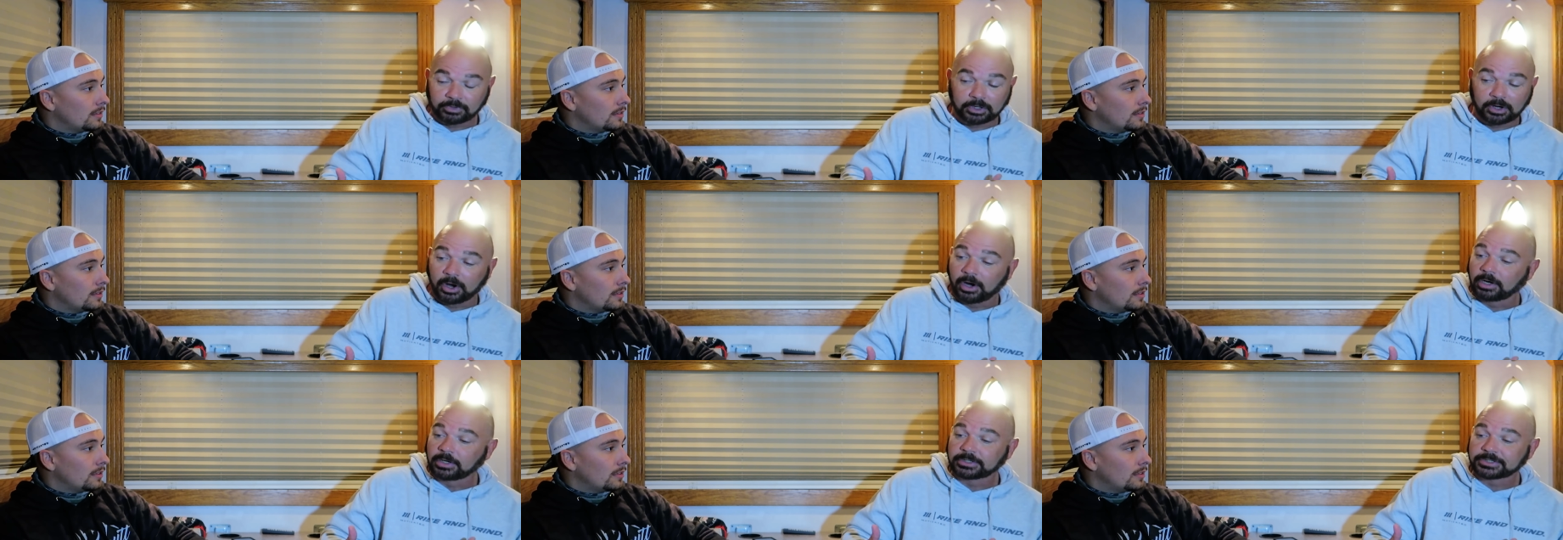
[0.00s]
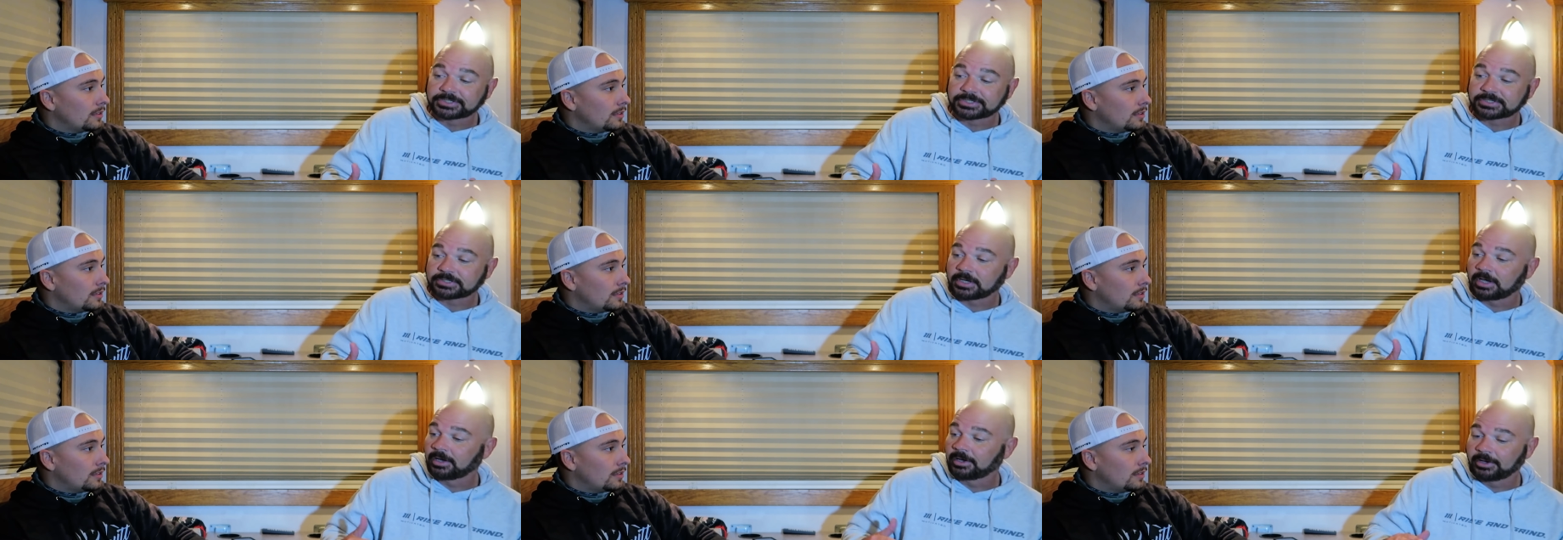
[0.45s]

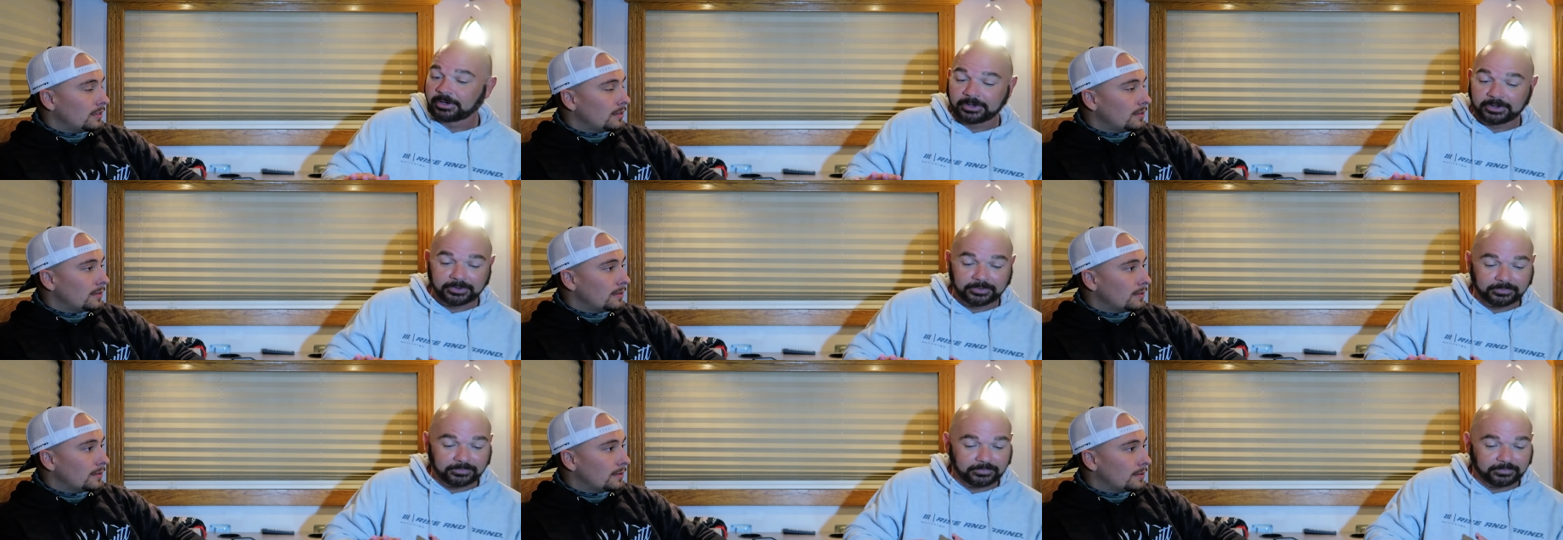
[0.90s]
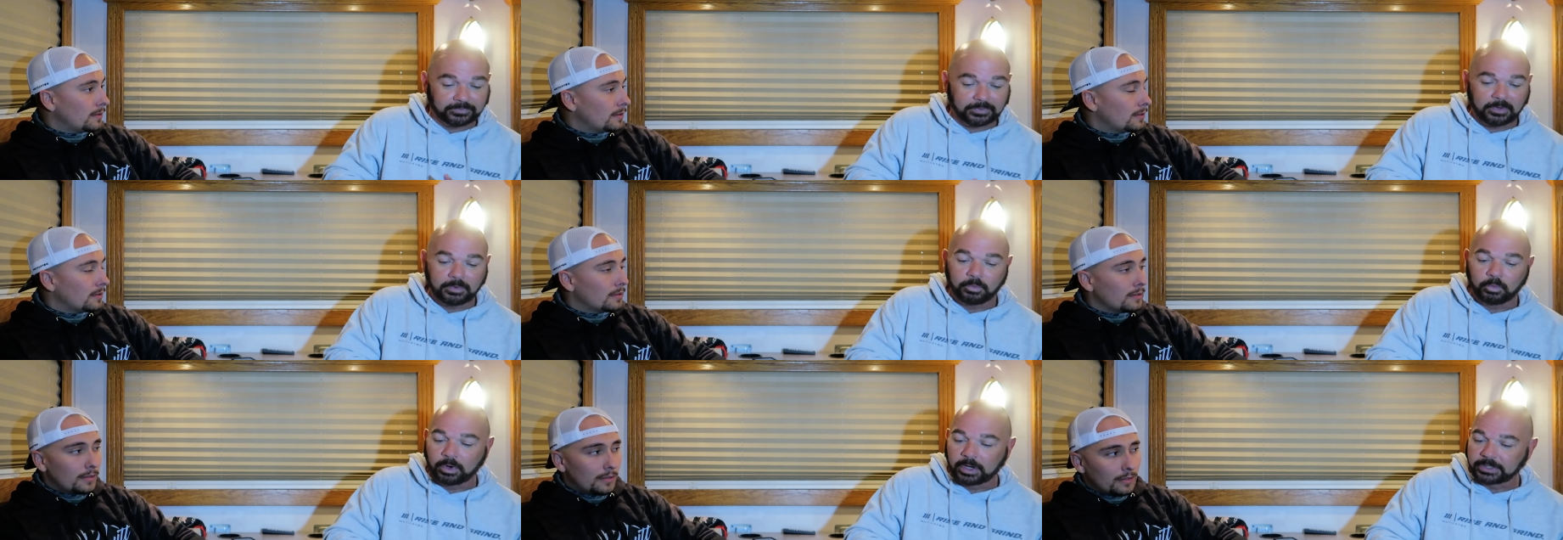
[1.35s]
Speaker 1: regardless of
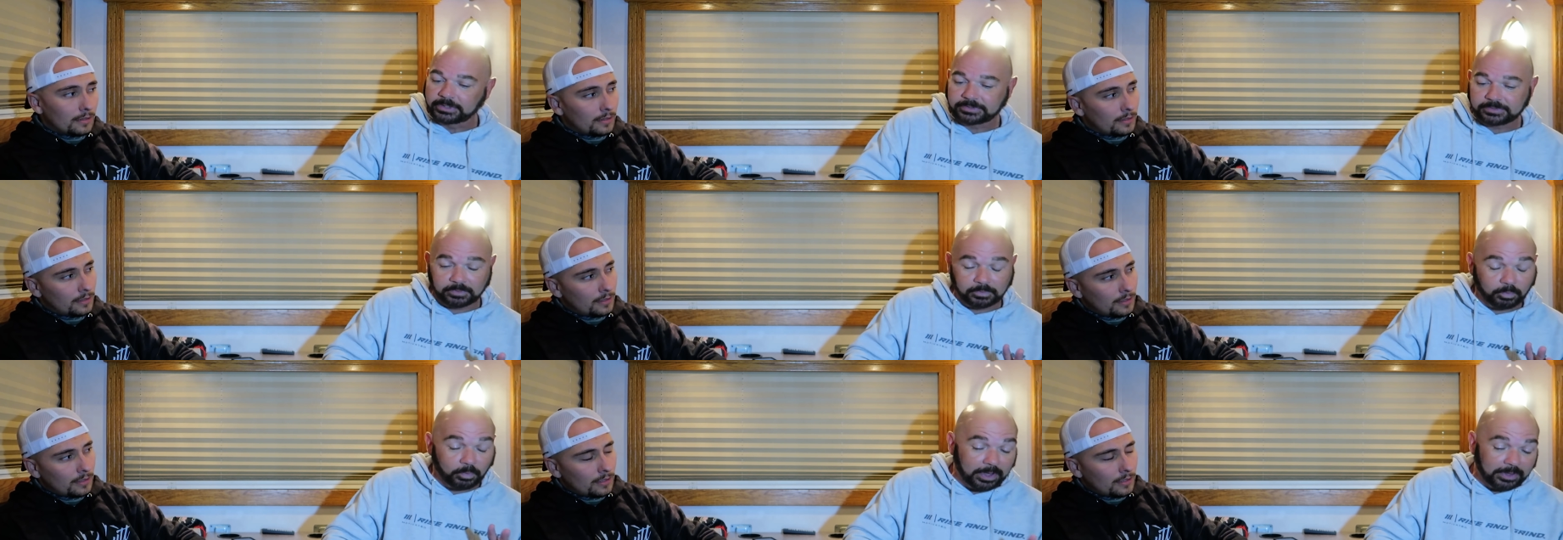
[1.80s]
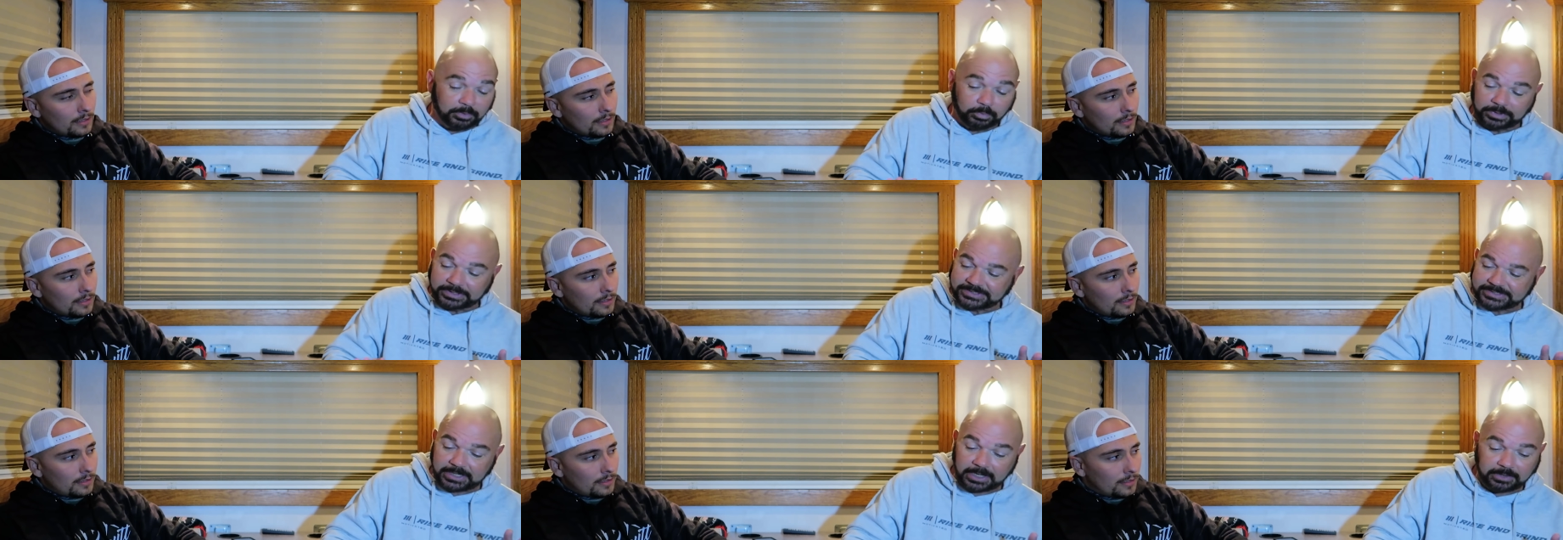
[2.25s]
what whether
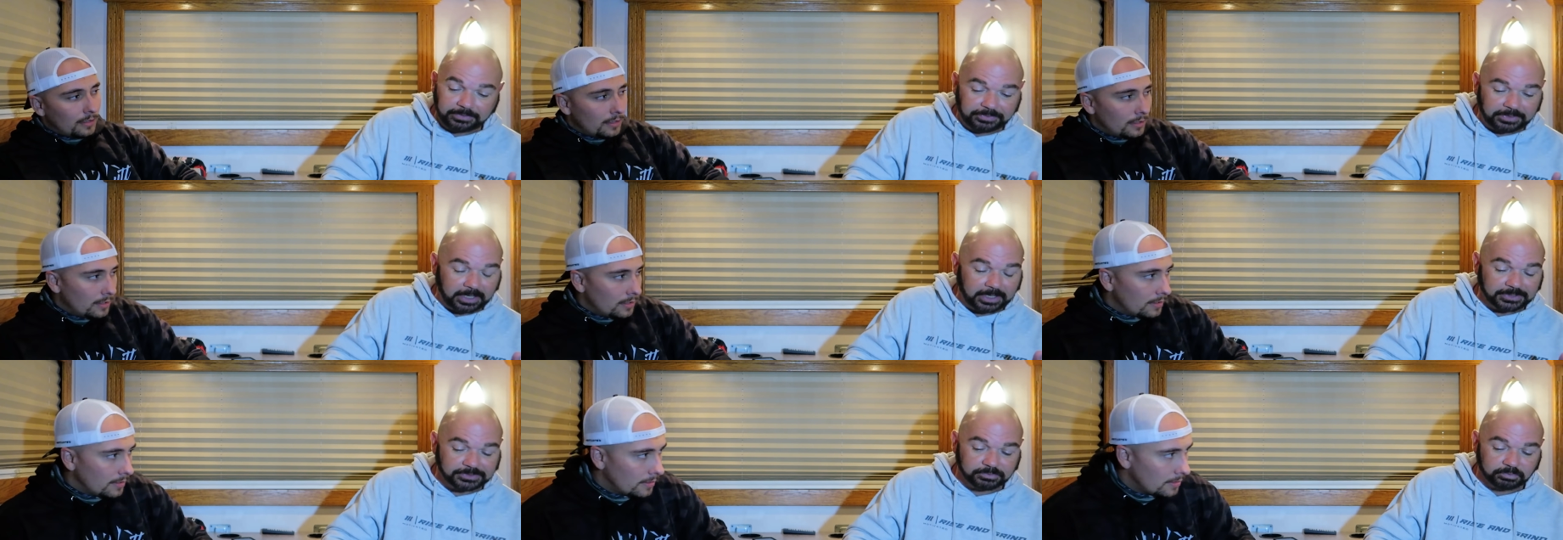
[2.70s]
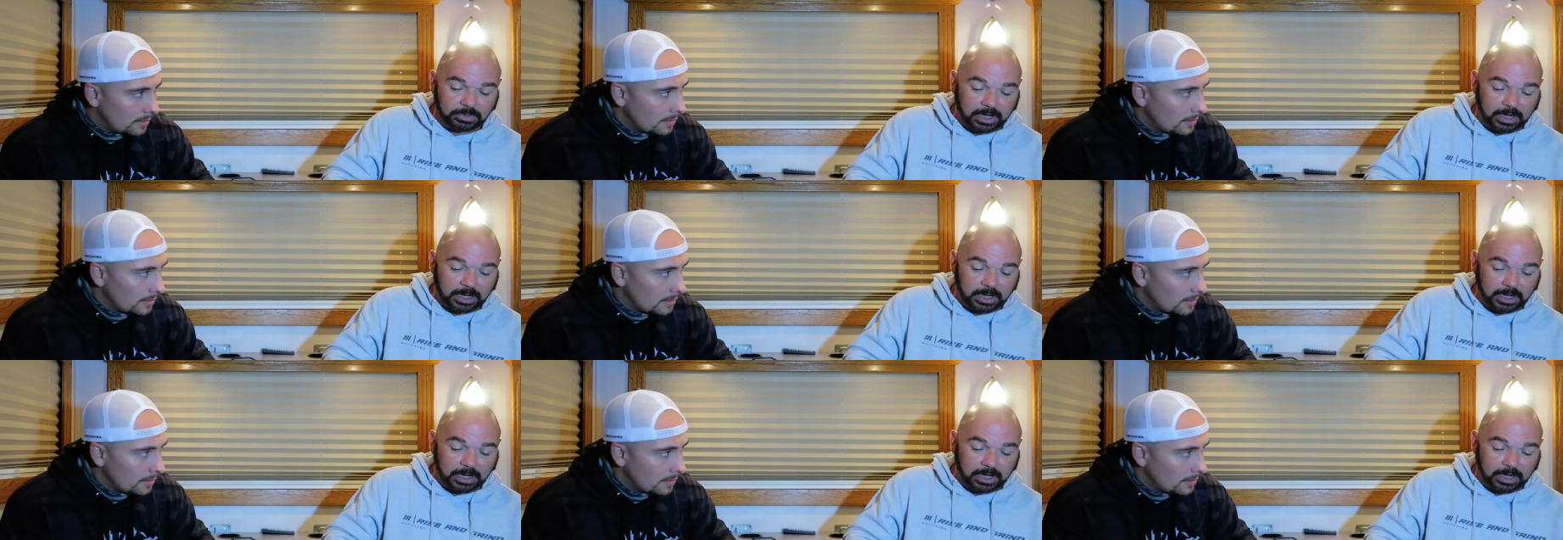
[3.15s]
we did things